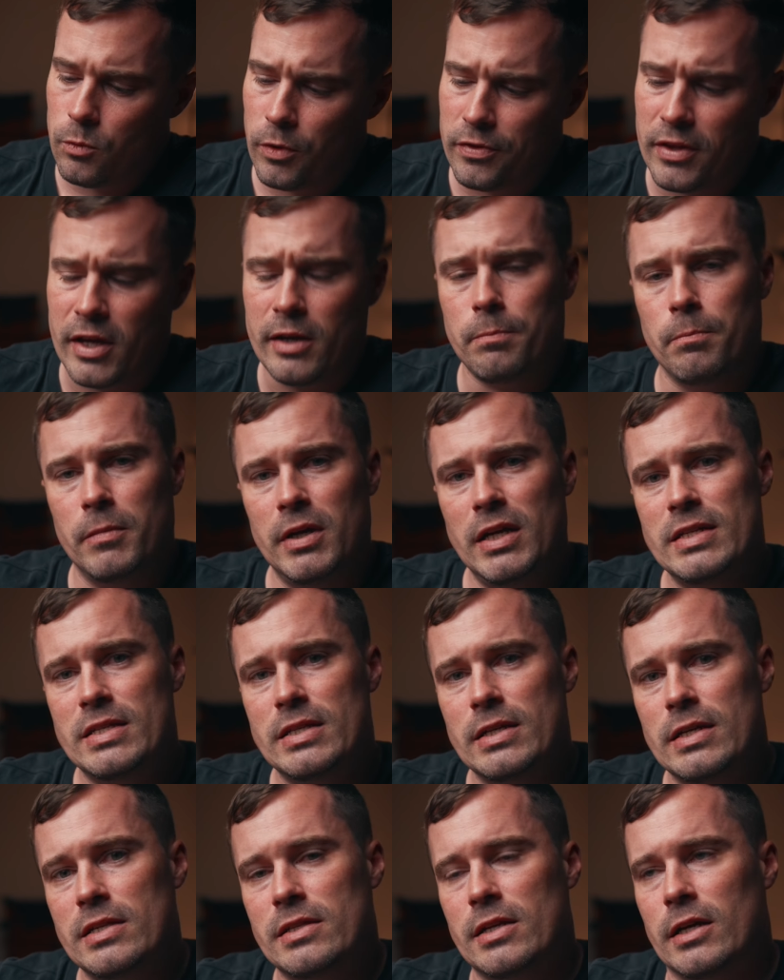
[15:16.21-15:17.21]
what that means
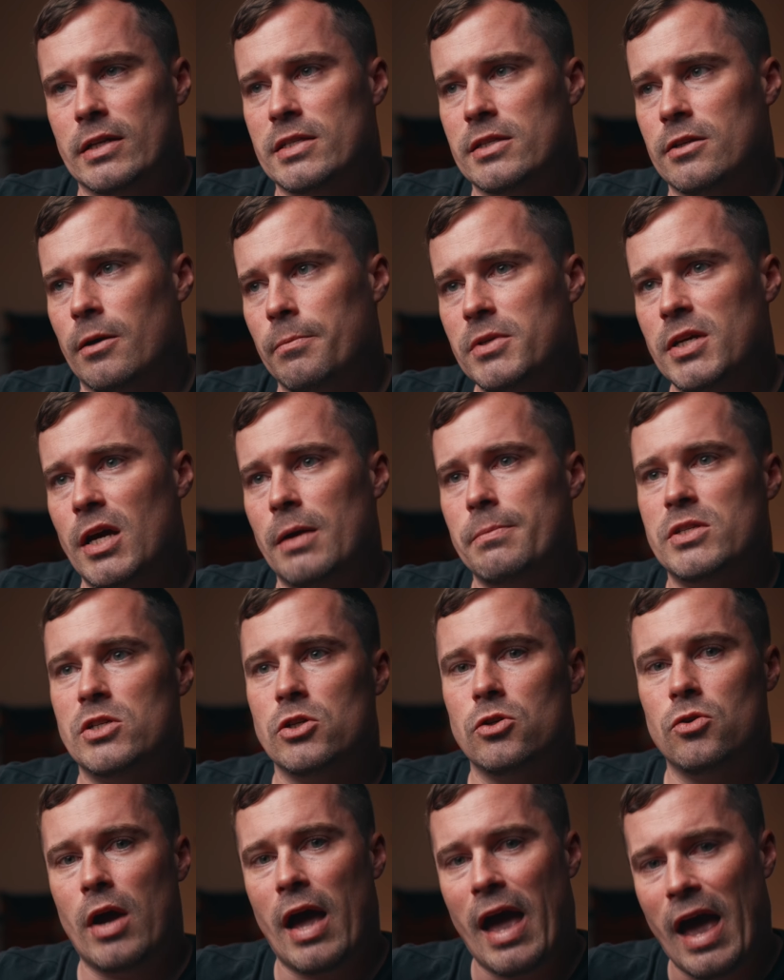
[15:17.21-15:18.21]
is that sometimes
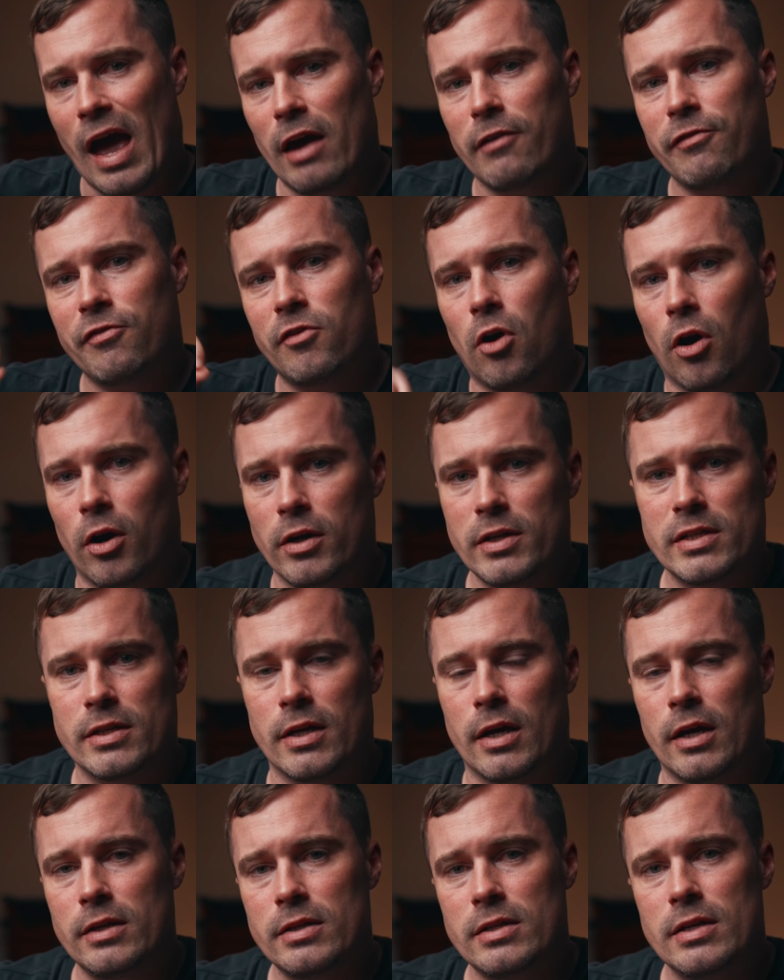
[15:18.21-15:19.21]
you have
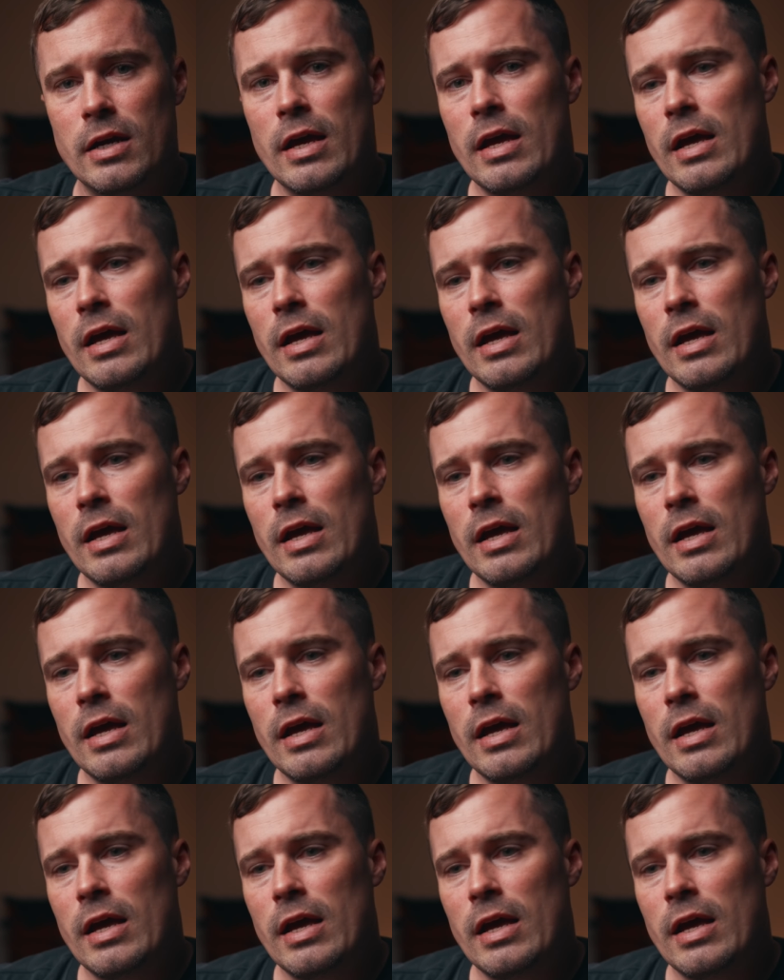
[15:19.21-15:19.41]
content